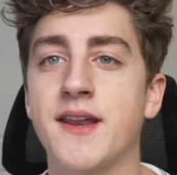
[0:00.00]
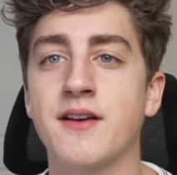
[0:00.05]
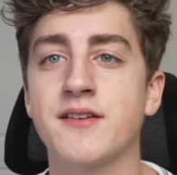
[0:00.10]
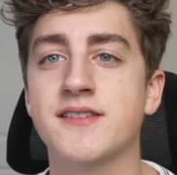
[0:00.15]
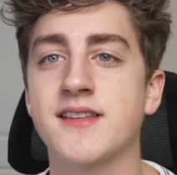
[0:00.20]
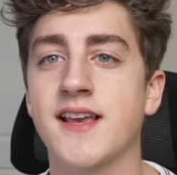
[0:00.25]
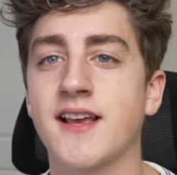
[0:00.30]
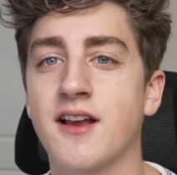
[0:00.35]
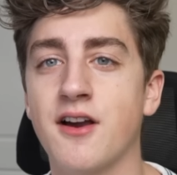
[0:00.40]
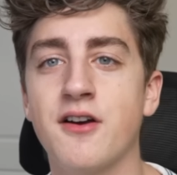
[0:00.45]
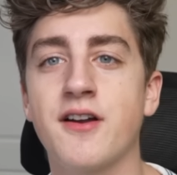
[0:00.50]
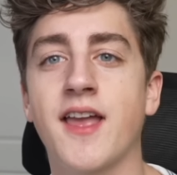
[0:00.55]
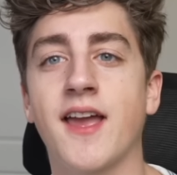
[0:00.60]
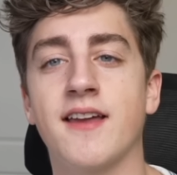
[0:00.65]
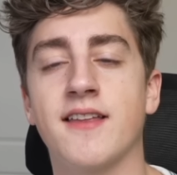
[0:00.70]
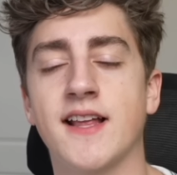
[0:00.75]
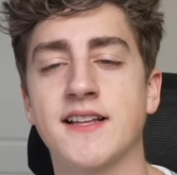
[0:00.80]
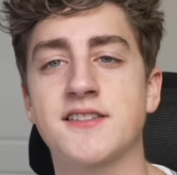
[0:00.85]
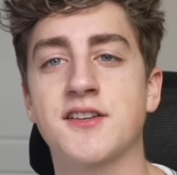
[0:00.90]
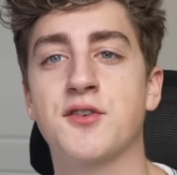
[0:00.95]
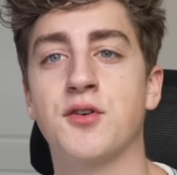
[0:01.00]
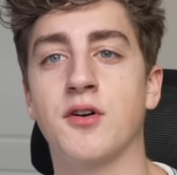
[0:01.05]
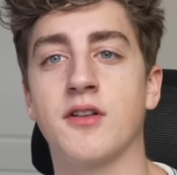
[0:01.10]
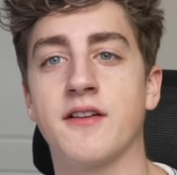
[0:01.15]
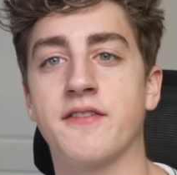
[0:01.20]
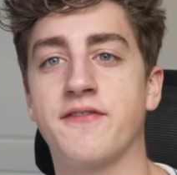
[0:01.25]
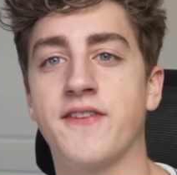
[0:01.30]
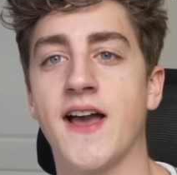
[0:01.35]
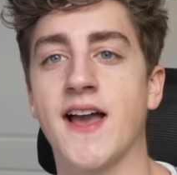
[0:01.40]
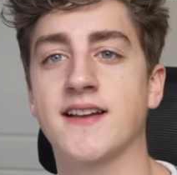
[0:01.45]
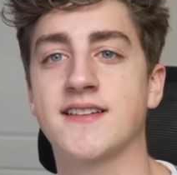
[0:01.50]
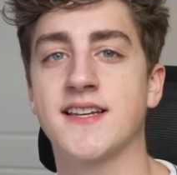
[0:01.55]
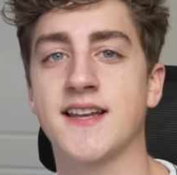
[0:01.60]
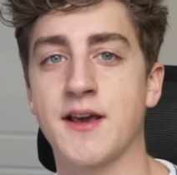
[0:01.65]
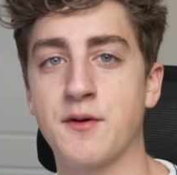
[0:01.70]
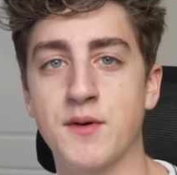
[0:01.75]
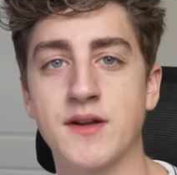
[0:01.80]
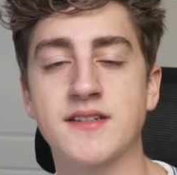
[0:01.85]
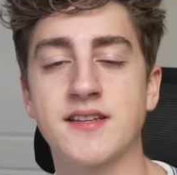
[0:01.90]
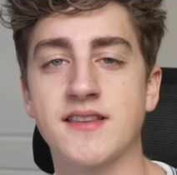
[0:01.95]
I was like, okay, that's a cool effect. And
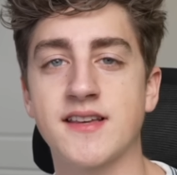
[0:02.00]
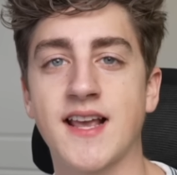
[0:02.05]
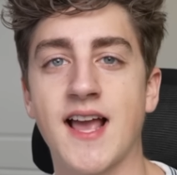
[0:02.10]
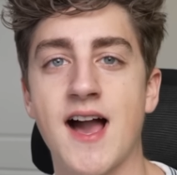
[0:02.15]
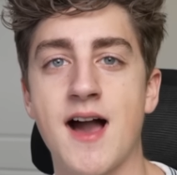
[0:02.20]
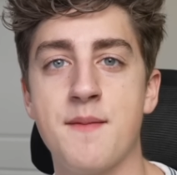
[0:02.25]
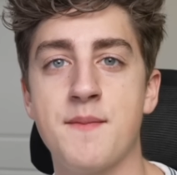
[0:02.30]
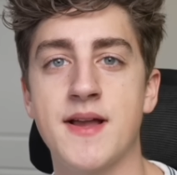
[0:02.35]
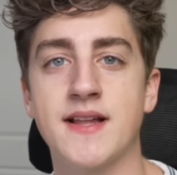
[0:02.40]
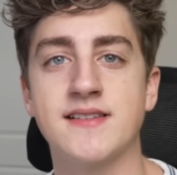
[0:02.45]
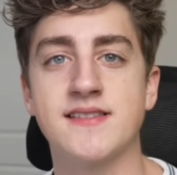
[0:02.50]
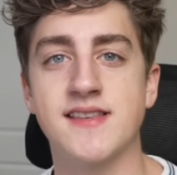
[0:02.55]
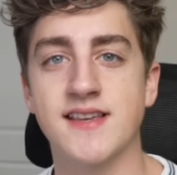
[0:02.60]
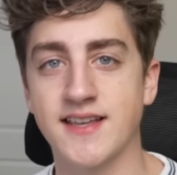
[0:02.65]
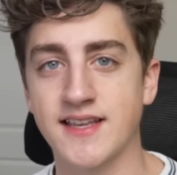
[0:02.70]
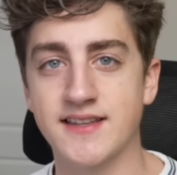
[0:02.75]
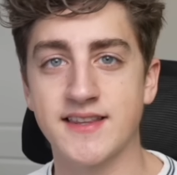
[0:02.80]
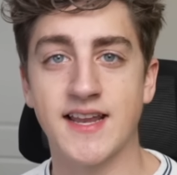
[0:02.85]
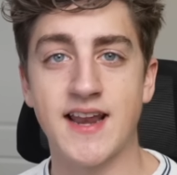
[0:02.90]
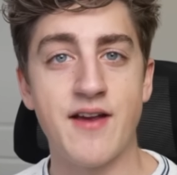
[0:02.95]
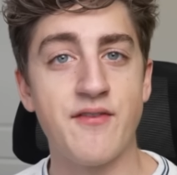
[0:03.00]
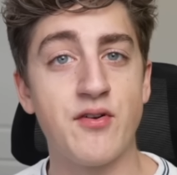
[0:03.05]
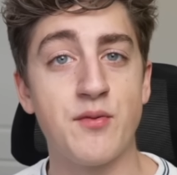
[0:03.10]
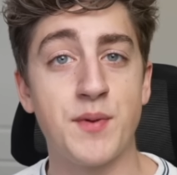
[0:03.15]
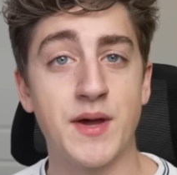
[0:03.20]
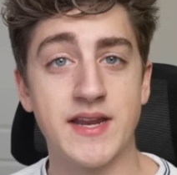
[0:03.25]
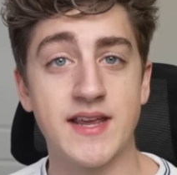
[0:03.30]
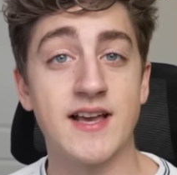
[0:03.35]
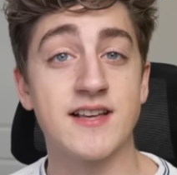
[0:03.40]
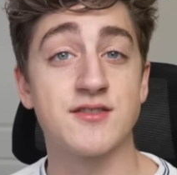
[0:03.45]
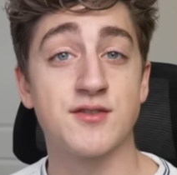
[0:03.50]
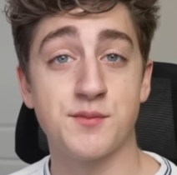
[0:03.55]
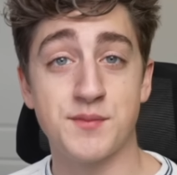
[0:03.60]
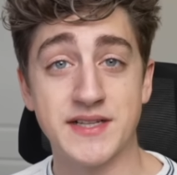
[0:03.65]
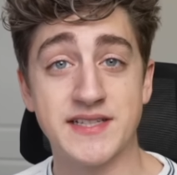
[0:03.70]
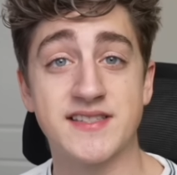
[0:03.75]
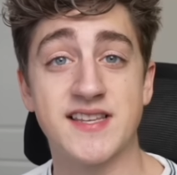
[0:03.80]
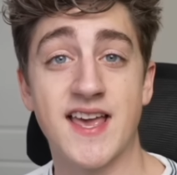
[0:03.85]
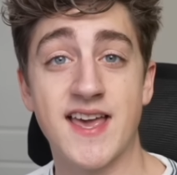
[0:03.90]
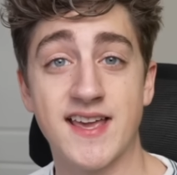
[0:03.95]
I went to the comments thinking that everybody else would be
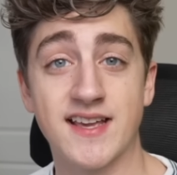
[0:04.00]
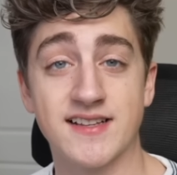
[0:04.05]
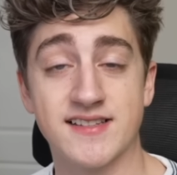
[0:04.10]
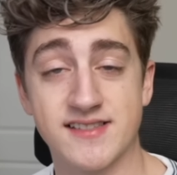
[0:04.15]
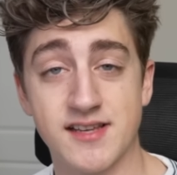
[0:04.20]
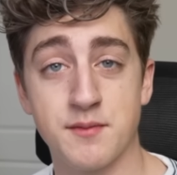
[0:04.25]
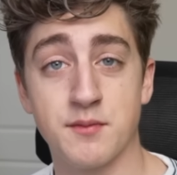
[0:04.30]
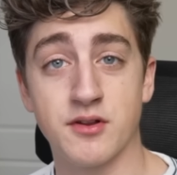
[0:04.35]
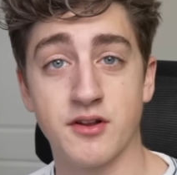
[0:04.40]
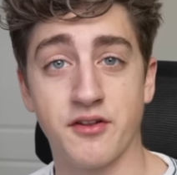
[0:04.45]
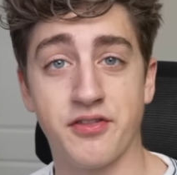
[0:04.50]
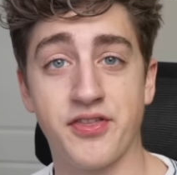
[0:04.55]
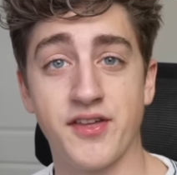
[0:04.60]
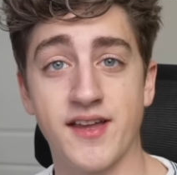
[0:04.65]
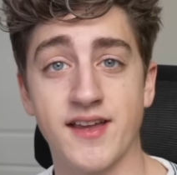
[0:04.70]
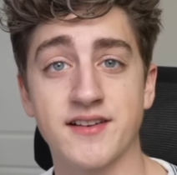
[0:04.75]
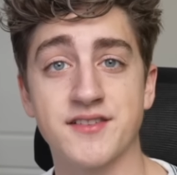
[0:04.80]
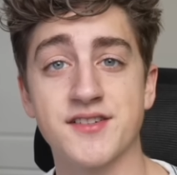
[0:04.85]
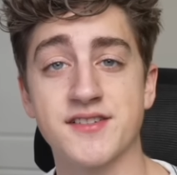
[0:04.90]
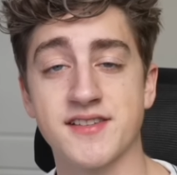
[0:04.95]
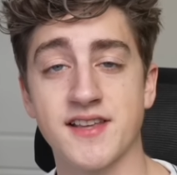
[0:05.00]
saying a similar thing, just